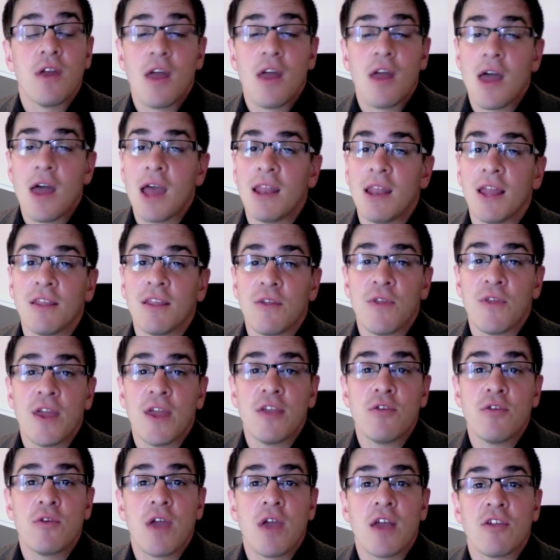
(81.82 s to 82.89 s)
I'd like to
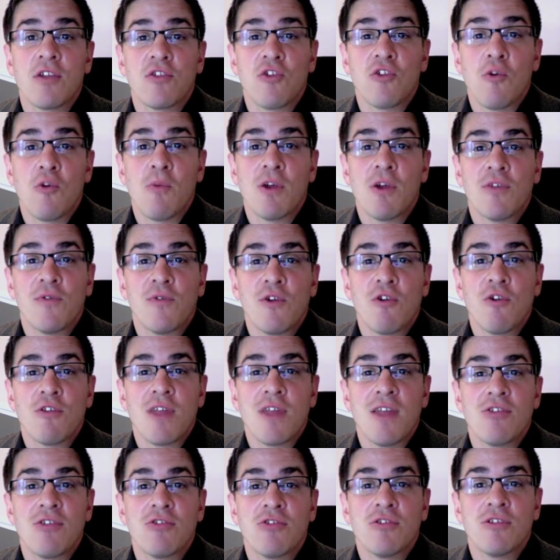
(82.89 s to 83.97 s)
thank you guys so much for your
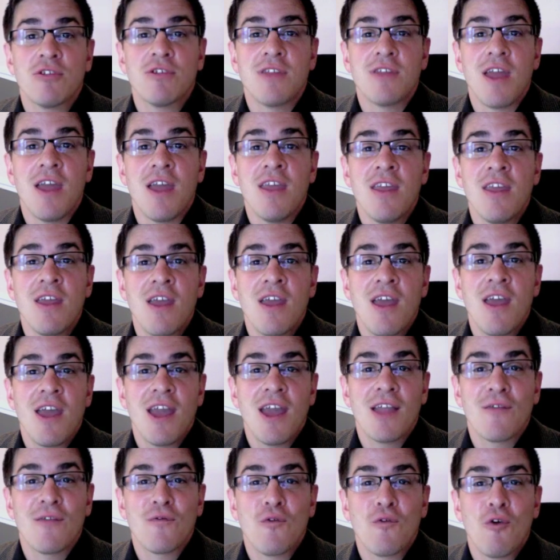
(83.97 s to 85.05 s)
attention today.
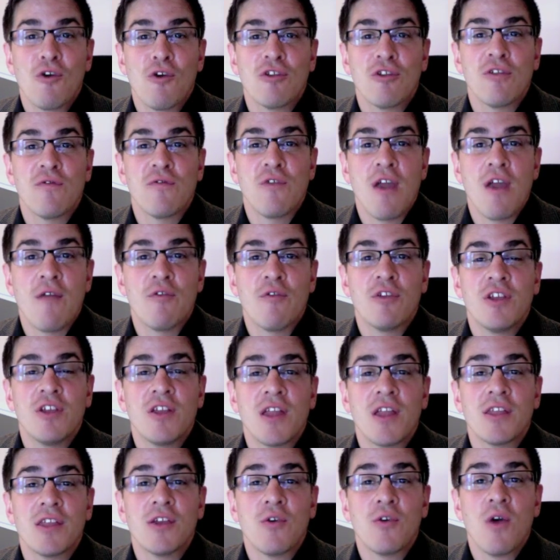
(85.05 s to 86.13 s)
And of course, if you ever
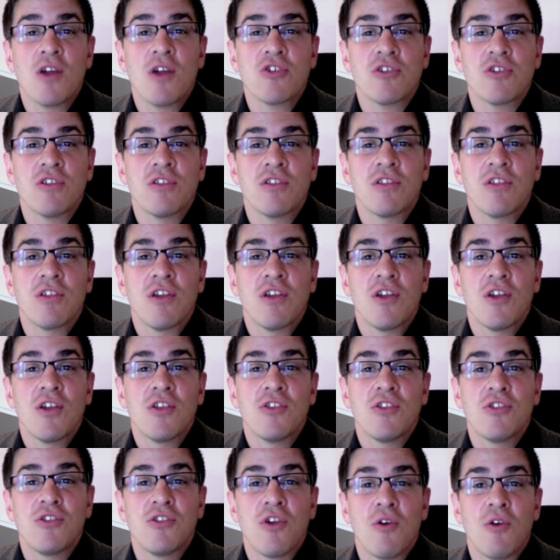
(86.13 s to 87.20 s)
need any questions,
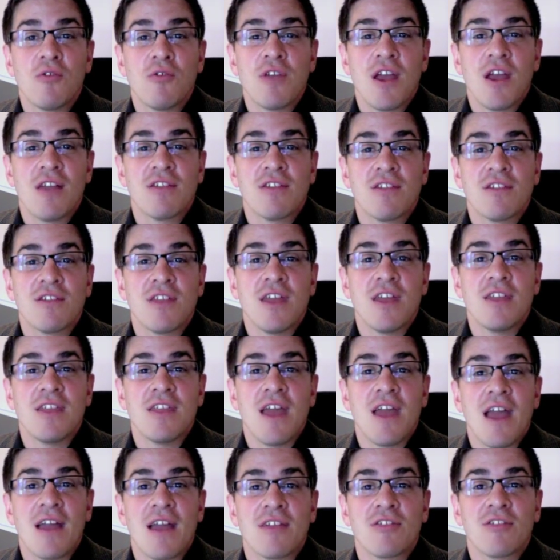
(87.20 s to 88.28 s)
don't hesitate
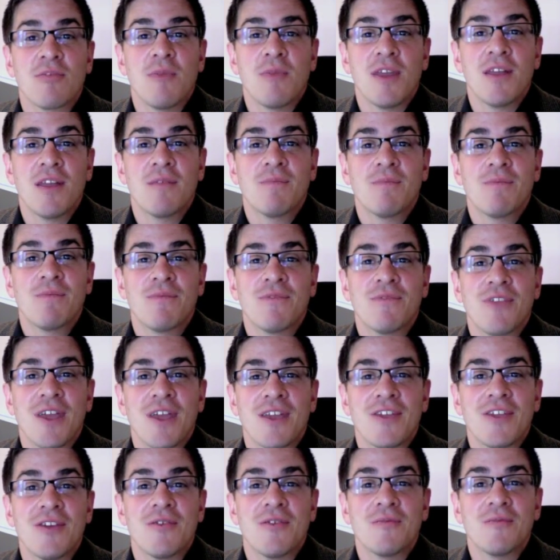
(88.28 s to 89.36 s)
to ask me. Thank you.